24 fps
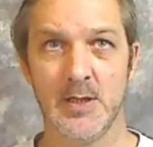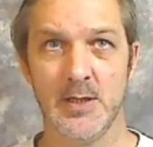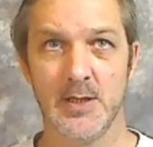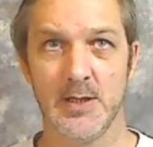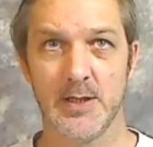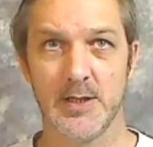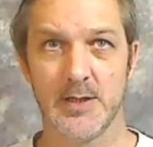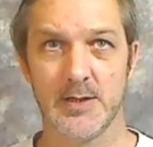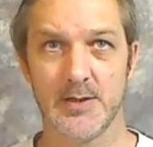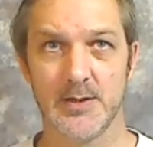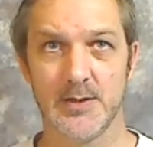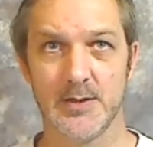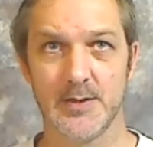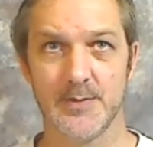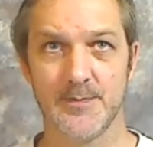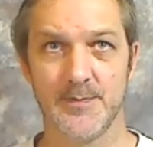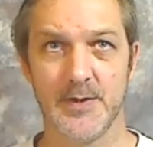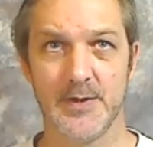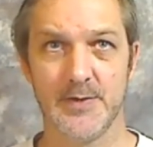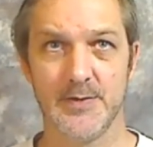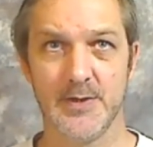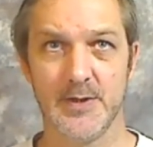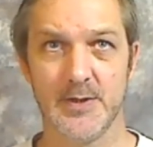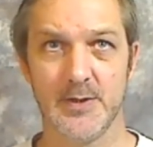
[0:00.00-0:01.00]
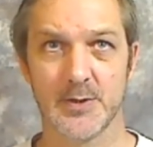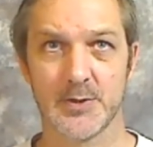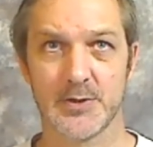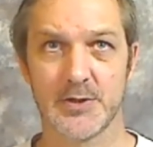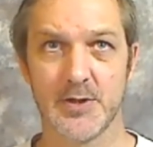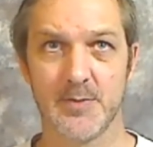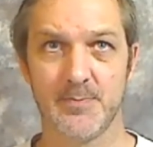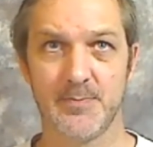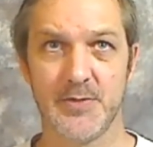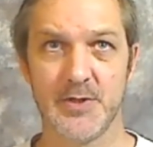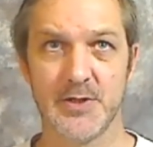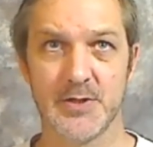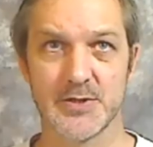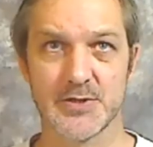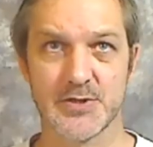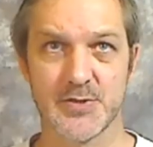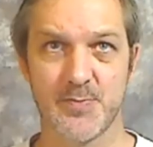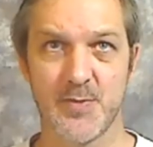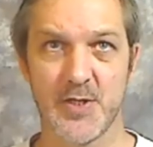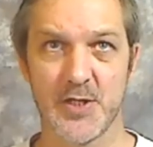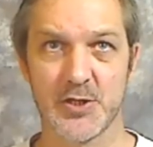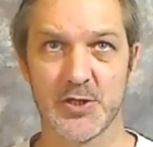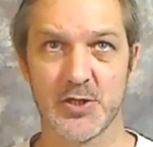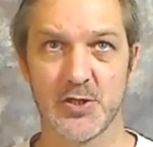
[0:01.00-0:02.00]
And they looked up the
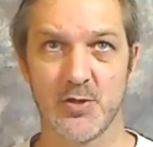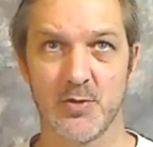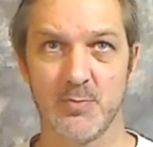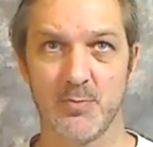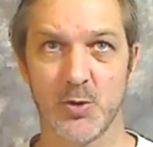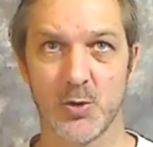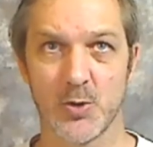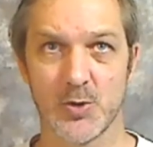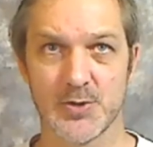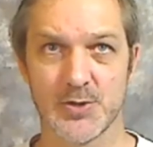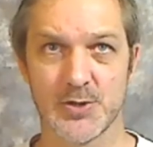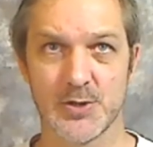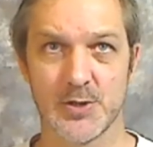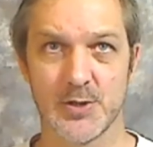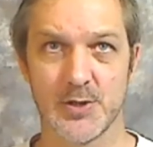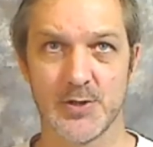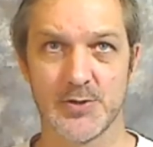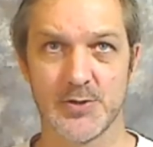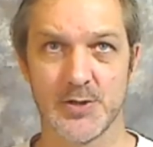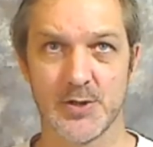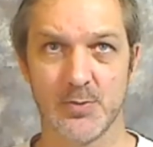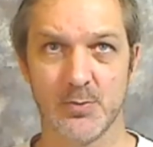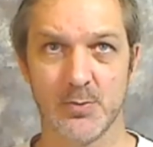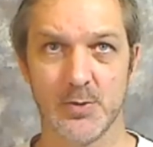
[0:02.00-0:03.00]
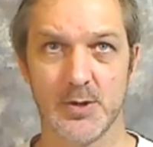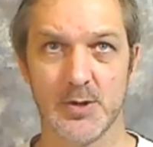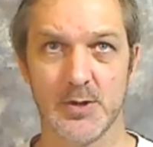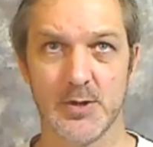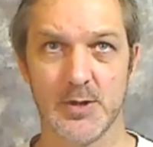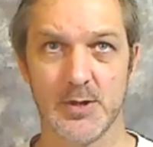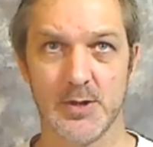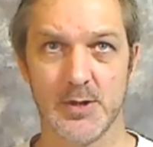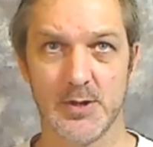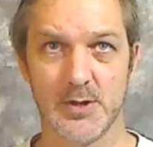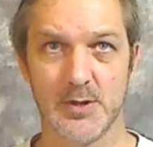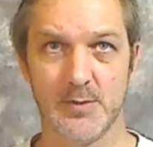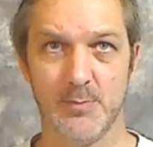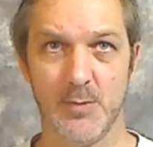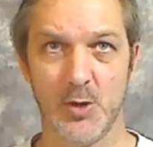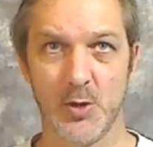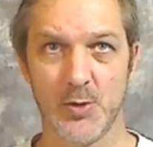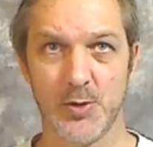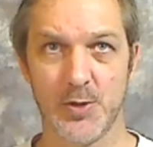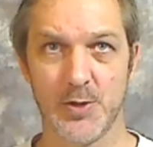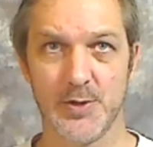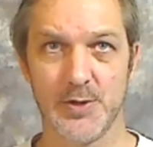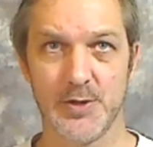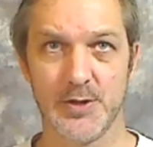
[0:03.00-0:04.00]
inspection reports on it and said, well,
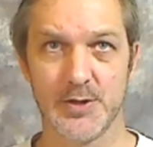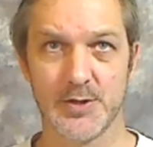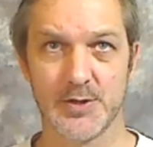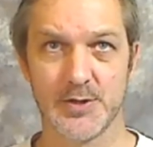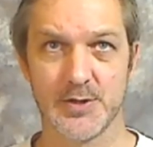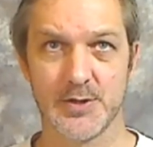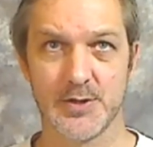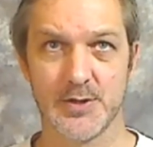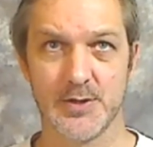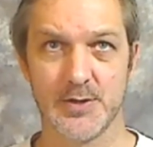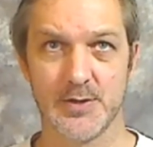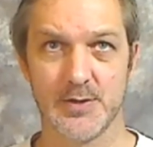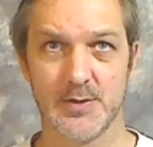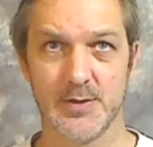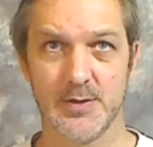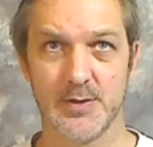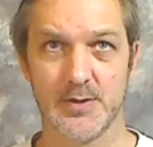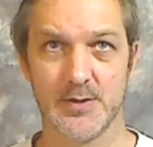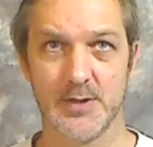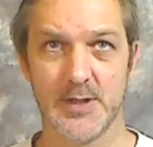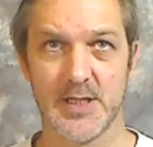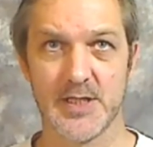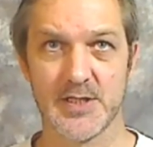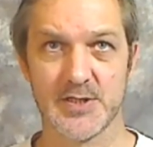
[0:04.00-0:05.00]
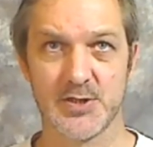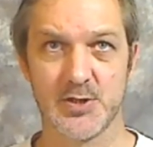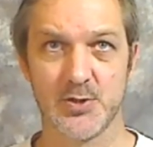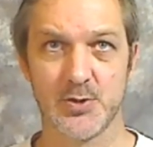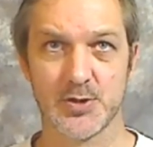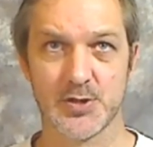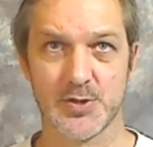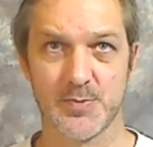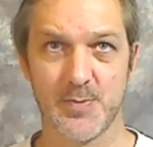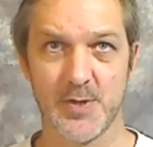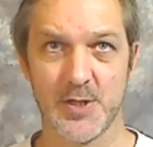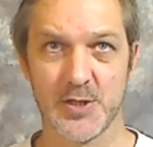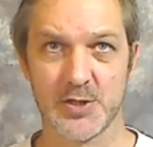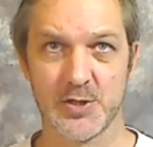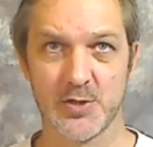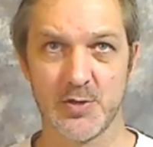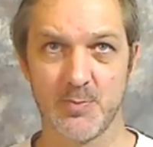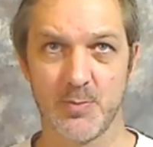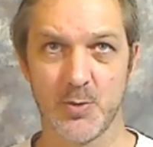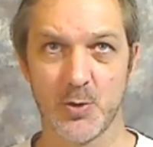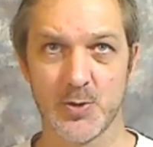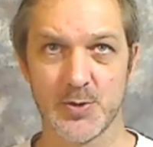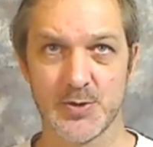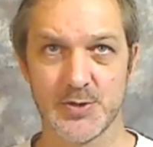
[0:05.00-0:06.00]
both of the last two inspection
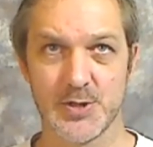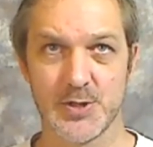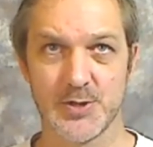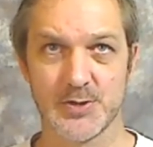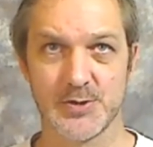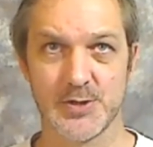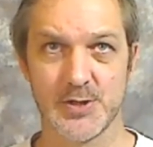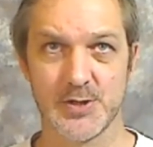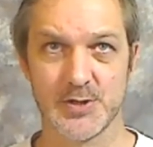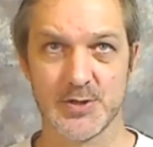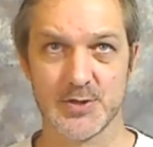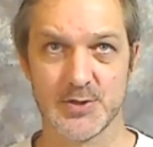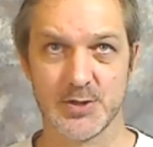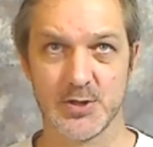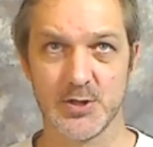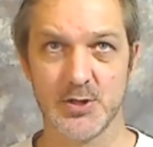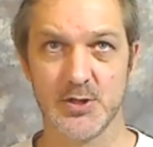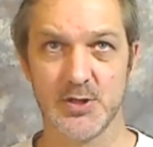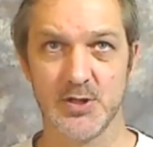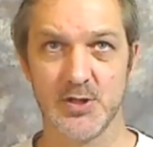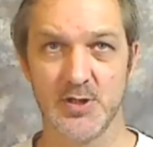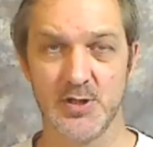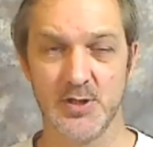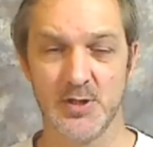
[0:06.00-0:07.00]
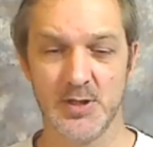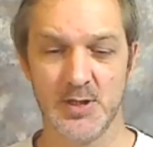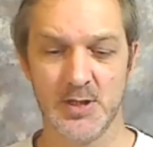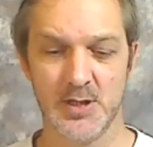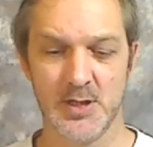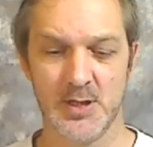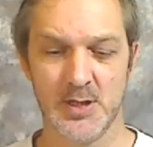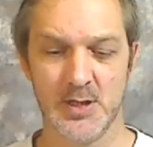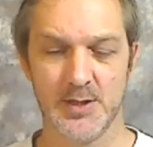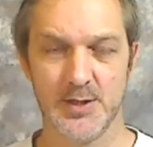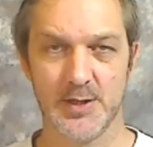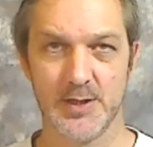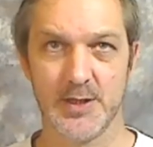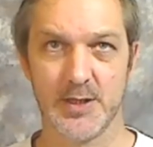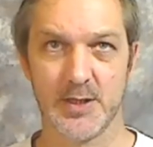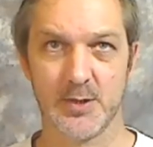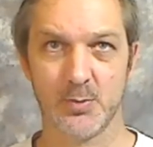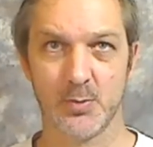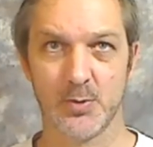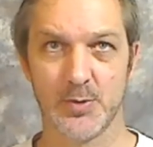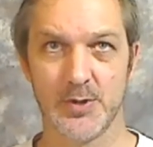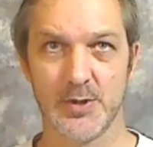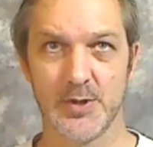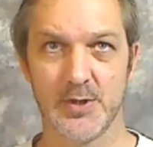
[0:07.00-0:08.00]
reports said it's good. They had
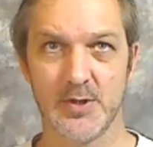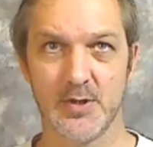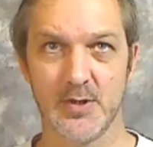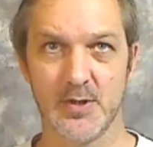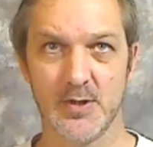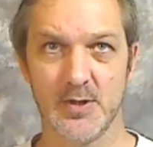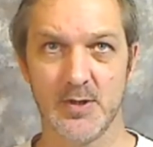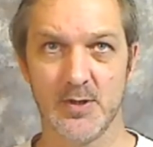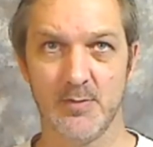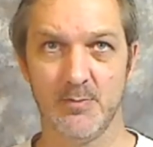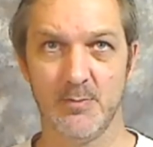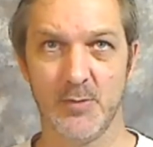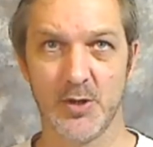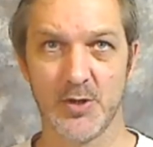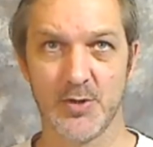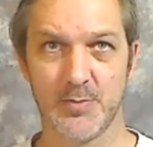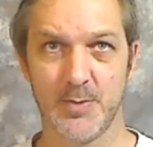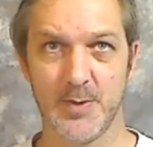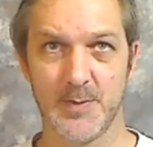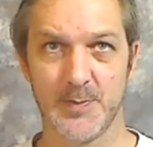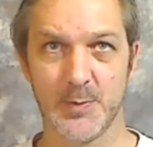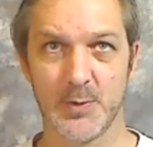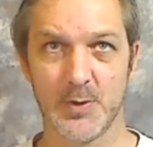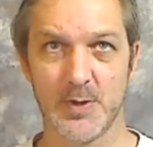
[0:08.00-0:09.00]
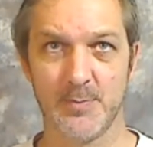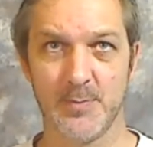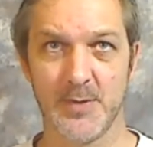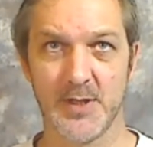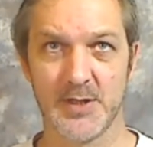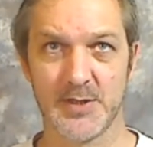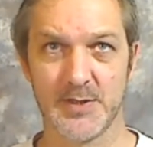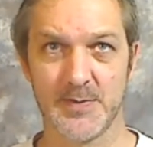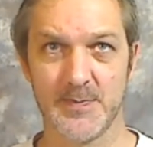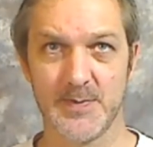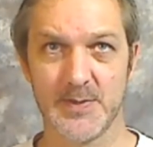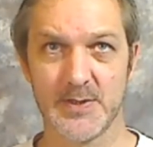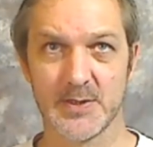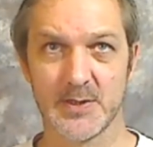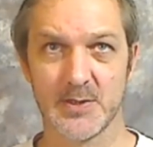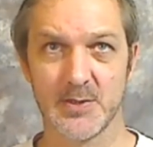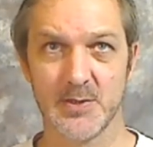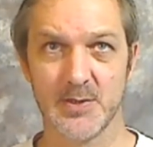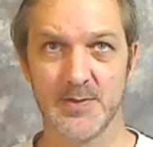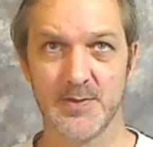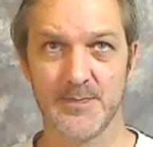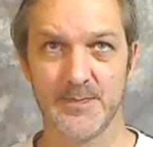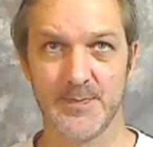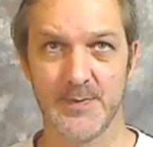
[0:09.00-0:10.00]
one done a month before I bought the
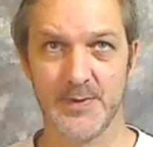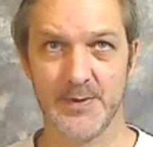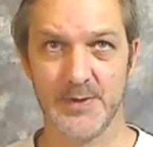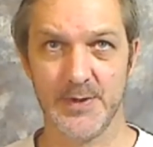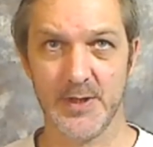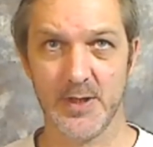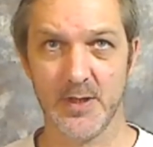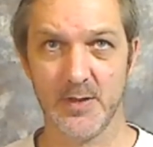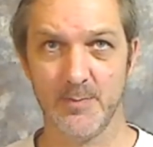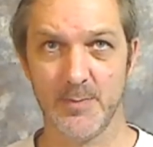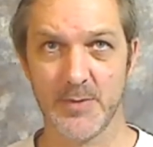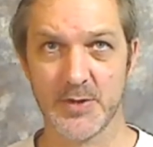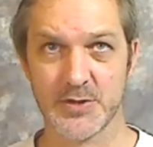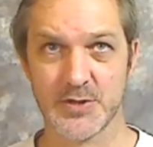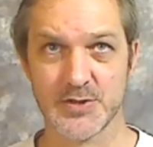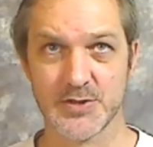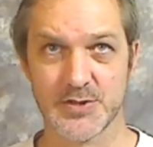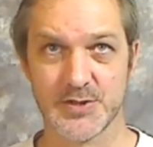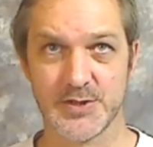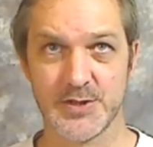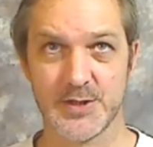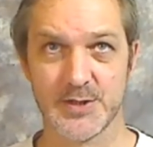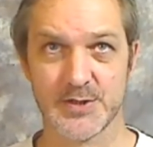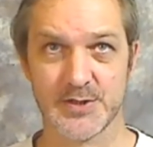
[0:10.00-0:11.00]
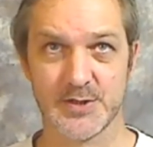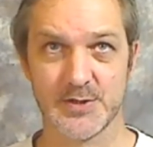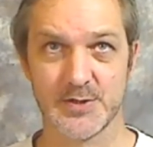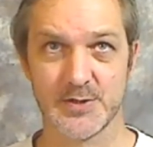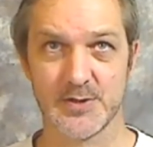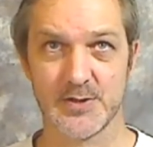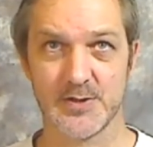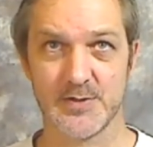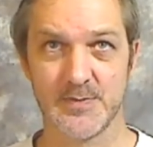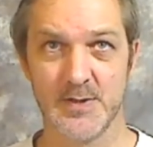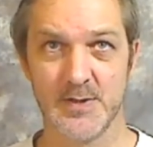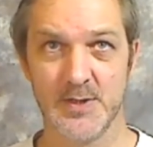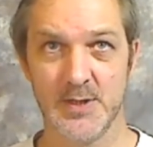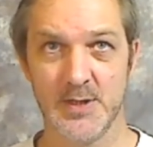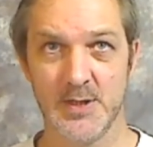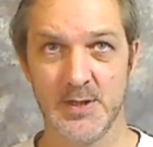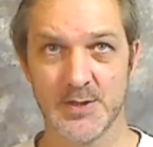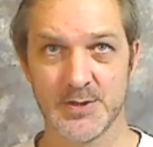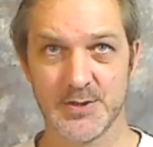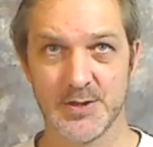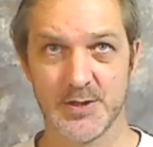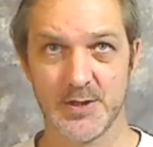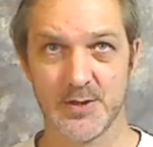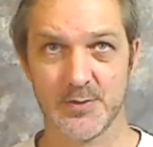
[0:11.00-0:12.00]
vehicle. Did an emissions test on it.
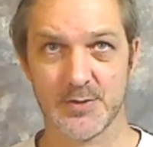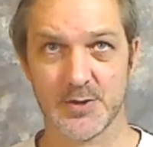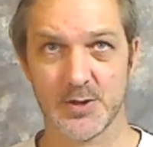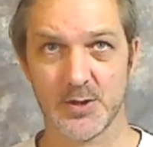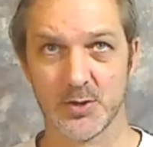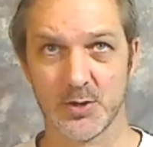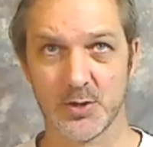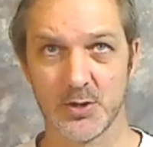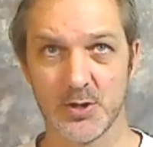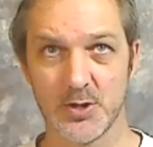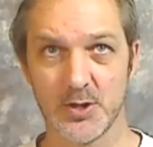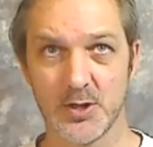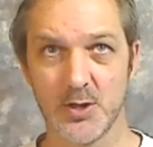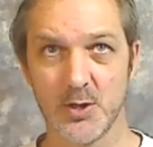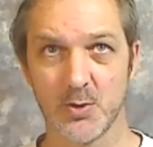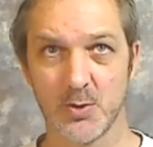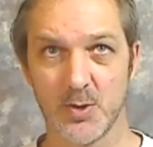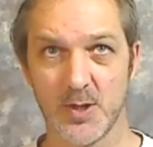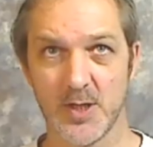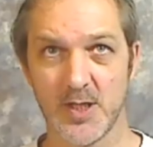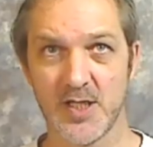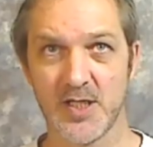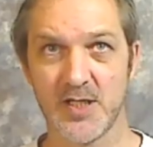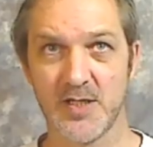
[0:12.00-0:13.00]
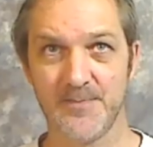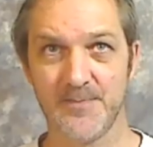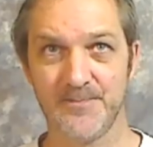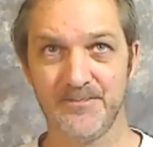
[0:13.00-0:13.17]
Said it was all good to go, right?